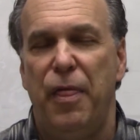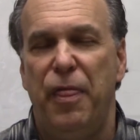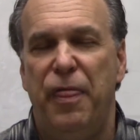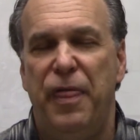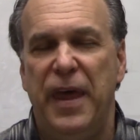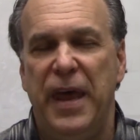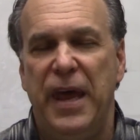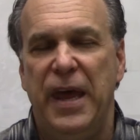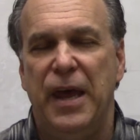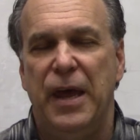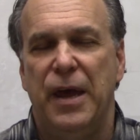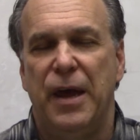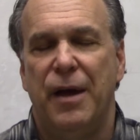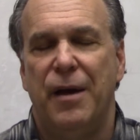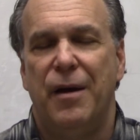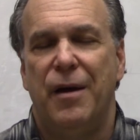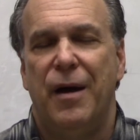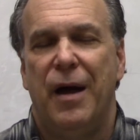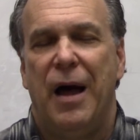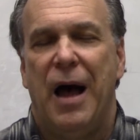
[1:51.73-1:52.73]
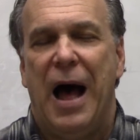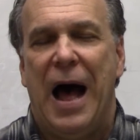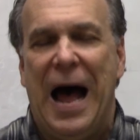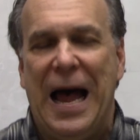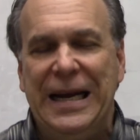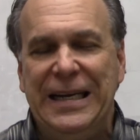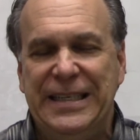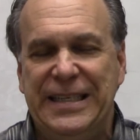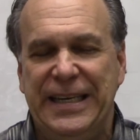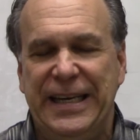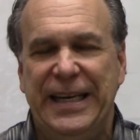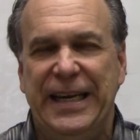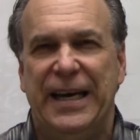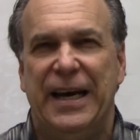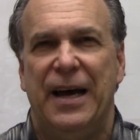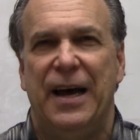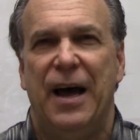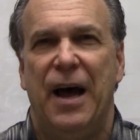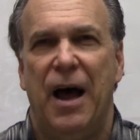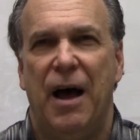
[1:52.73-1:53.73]
They found it to be
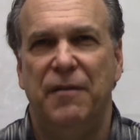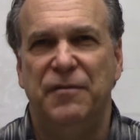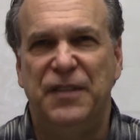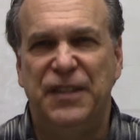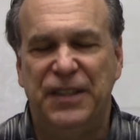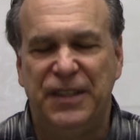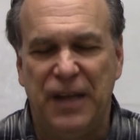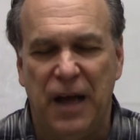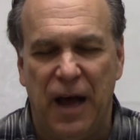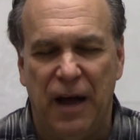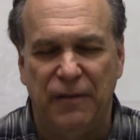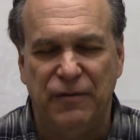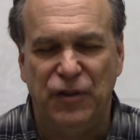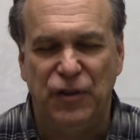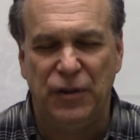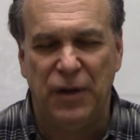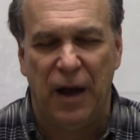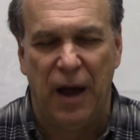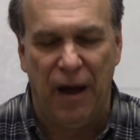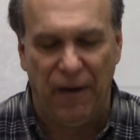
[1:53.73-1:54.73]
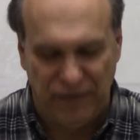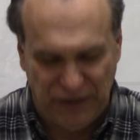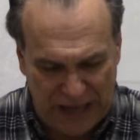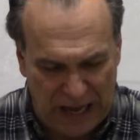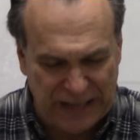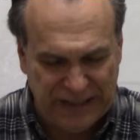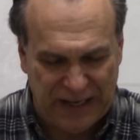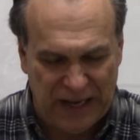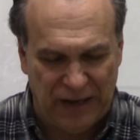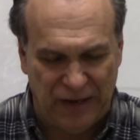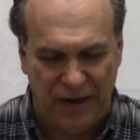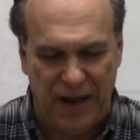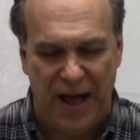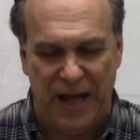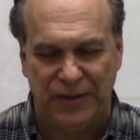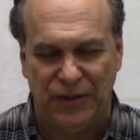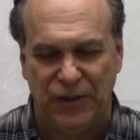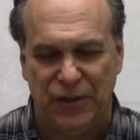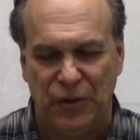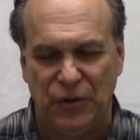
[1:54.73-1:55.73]
unconstitutional. As
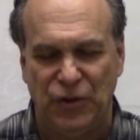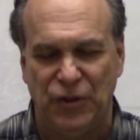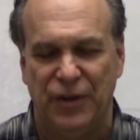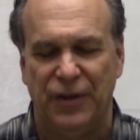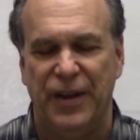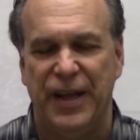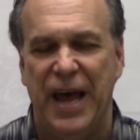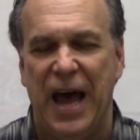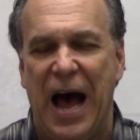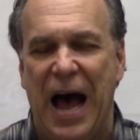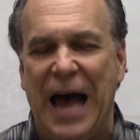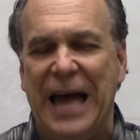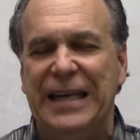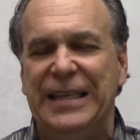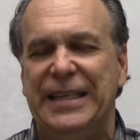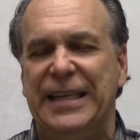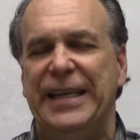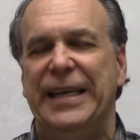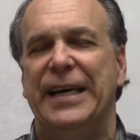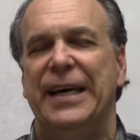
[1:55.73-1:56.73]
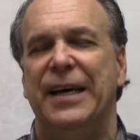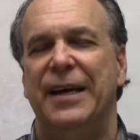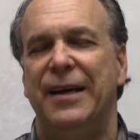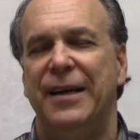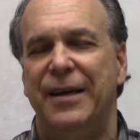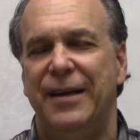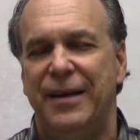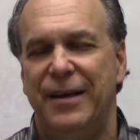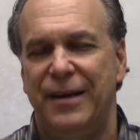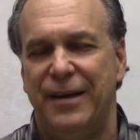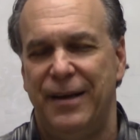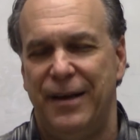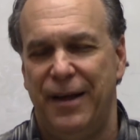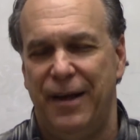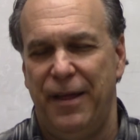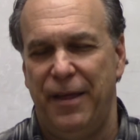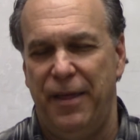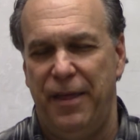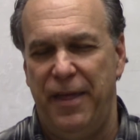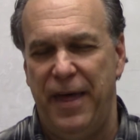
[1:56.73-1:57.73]
unconstitutional. The idea
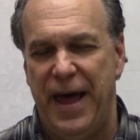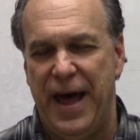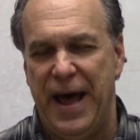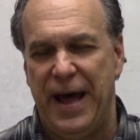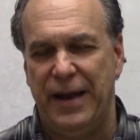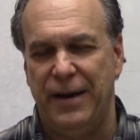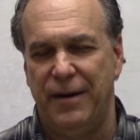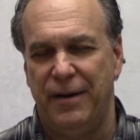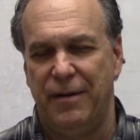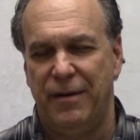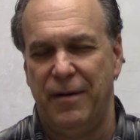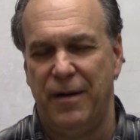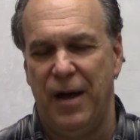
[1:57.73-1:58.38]
that